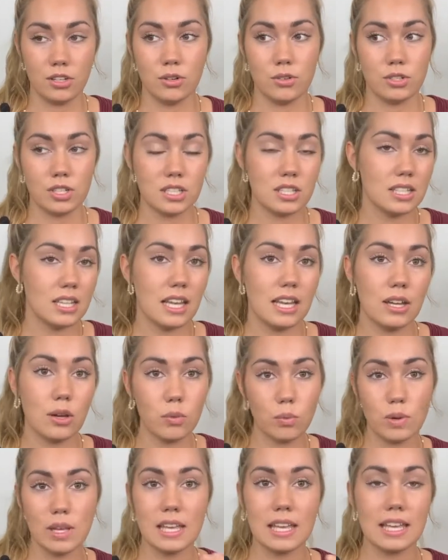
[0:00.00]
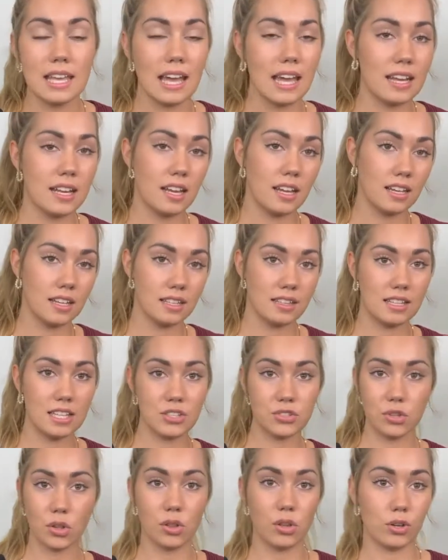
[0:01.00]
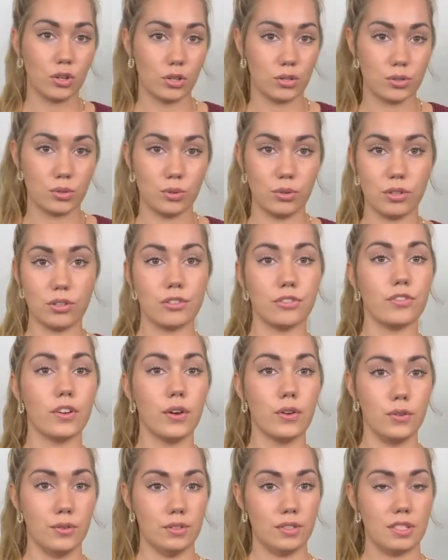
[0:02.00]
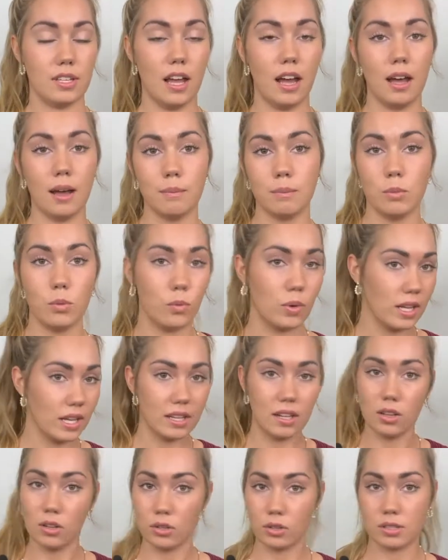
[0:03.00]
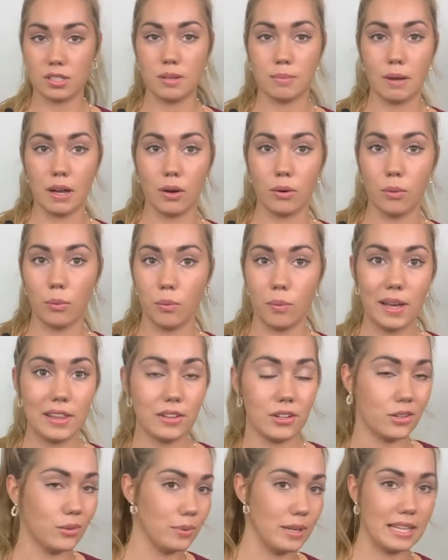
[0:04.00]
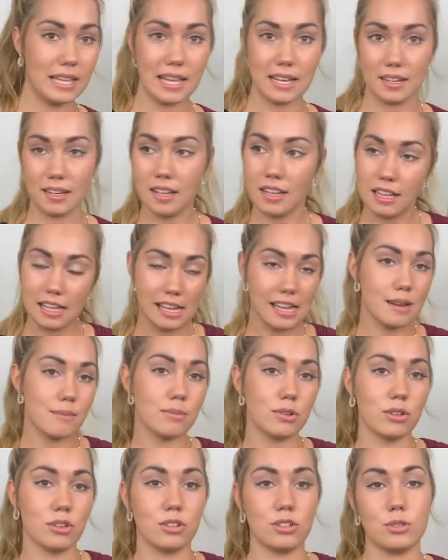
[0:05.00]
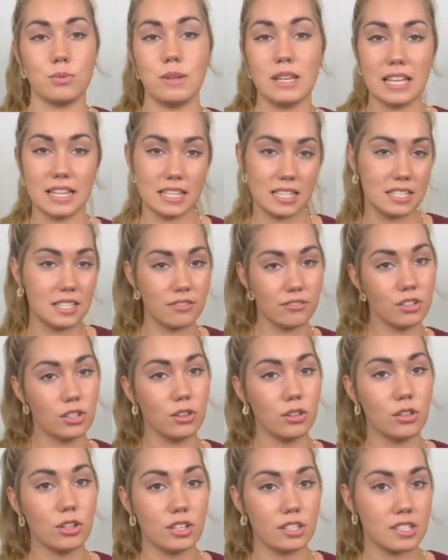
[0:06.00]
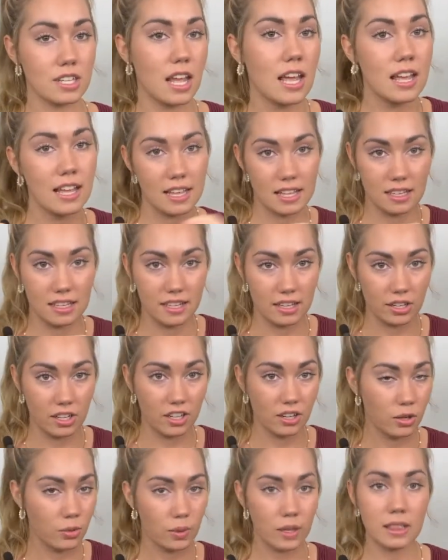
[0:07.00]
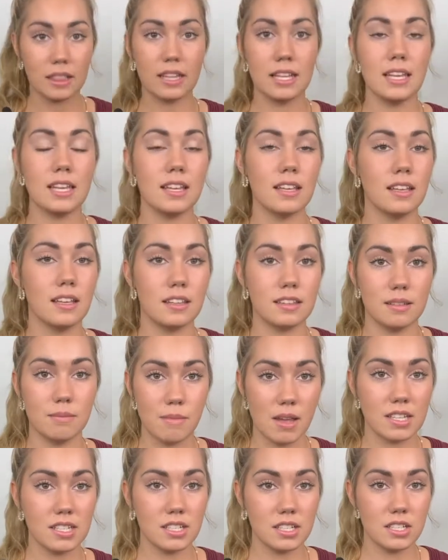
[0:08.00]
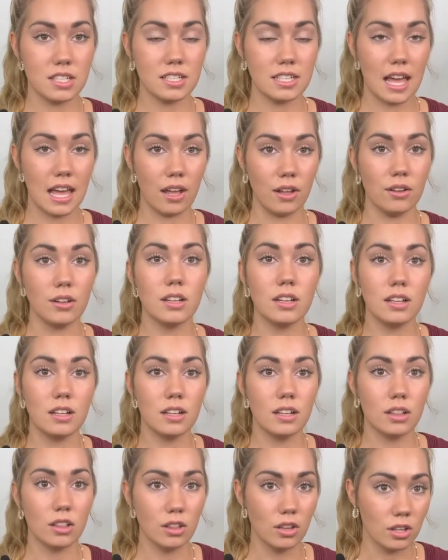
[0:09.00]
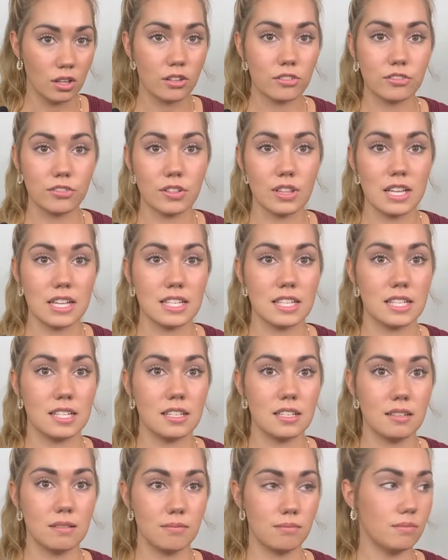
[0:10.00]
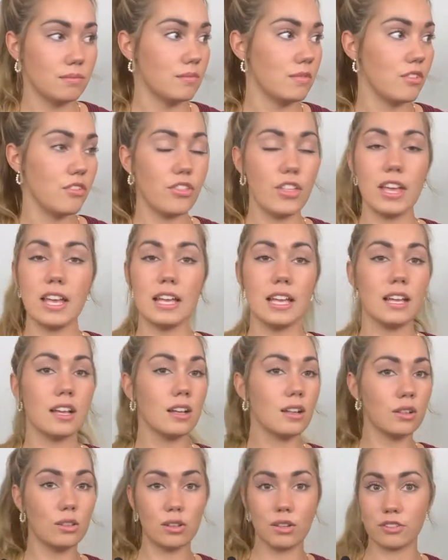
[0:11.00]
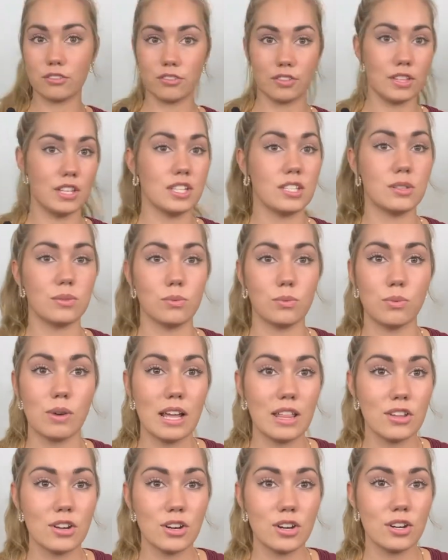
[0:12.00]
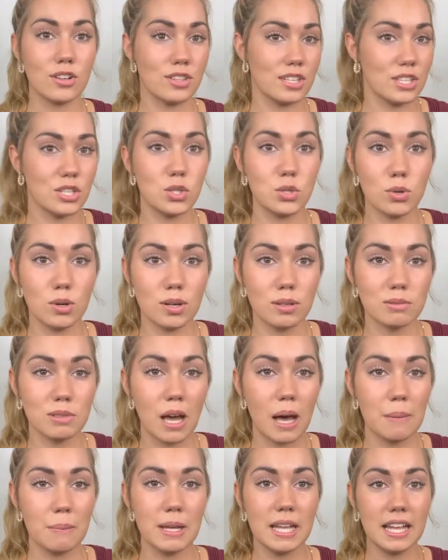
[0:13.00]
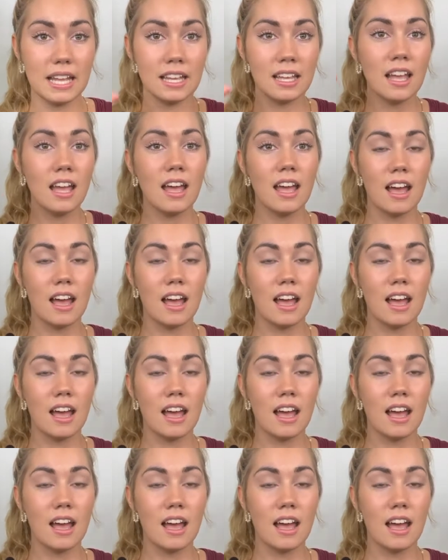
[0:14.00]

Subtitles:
just like we get these alerts on our phones, we get alerts about weather, we get Amber Alerts, we get these different alerts. Quickly, the message is out, look for this thing, look for this weather, this storm coming.